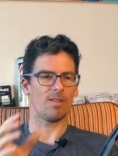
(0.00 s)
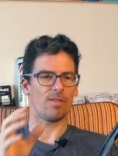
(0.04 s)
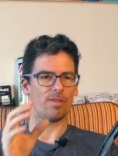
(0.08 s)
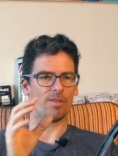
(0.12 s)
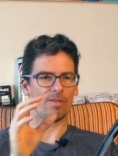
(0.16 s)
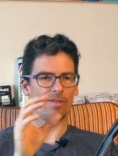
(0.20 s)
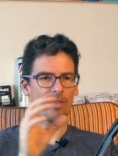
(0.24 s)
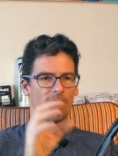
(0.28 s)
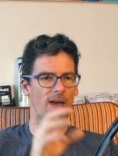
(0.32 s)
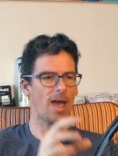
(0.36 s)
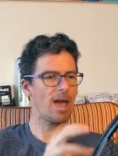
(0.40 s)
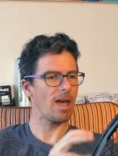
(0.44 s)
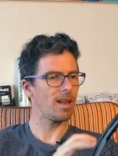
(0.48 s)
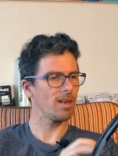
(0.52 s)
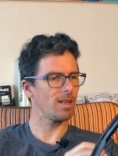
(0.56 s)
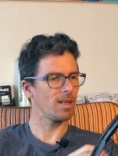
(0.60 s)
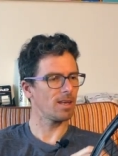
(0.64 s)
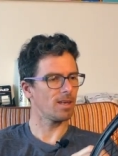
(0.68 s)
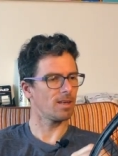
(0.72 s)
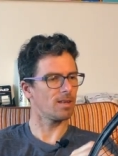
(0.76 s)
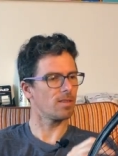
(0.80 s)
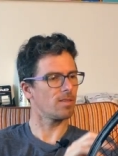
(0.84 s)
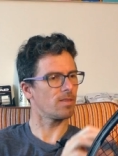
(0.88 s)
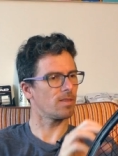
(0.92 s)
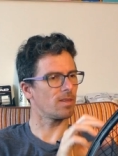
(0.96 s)

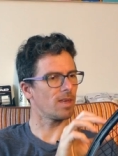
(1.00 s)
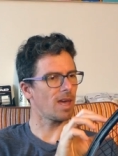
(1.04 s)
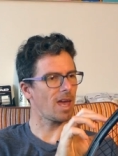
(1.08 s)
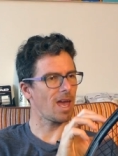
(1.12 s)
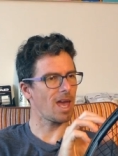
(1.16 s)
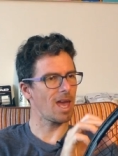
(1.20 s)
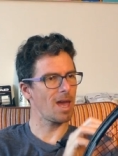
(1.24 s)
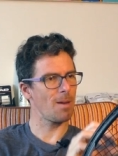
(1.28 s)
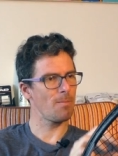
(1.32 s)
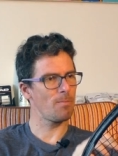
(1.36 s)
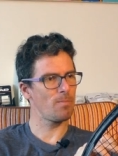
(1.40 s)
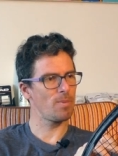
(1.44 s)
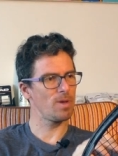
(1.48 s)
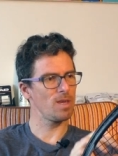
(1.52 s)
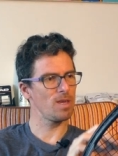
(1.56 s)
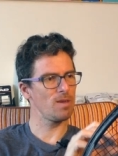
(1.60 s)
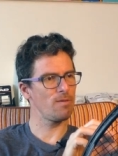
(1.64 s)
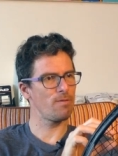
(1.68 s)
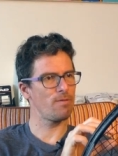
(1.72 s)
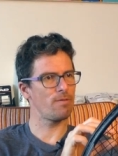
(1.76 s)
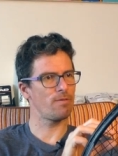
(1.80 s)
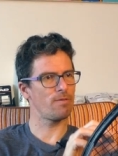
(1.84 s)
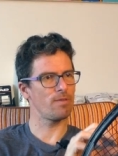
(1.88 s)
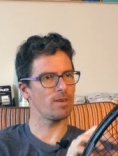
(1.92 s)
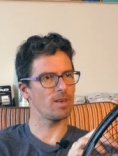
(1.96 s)
then the
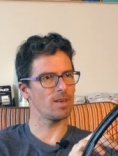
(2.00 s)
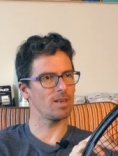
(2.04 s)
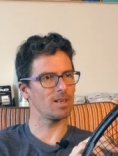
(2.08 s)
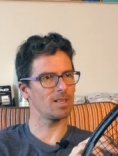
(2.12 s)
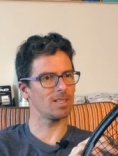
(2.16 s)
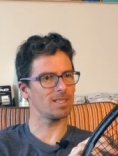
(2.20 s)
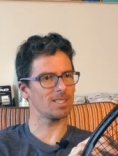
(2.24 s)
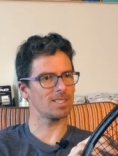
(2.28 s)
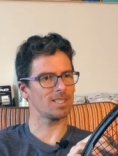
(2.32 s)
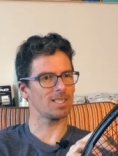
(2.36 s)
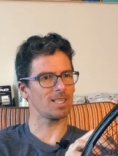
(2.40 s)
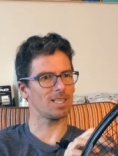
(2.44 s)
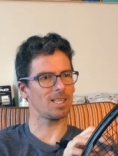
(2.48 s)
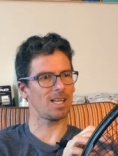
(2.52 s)
MP feels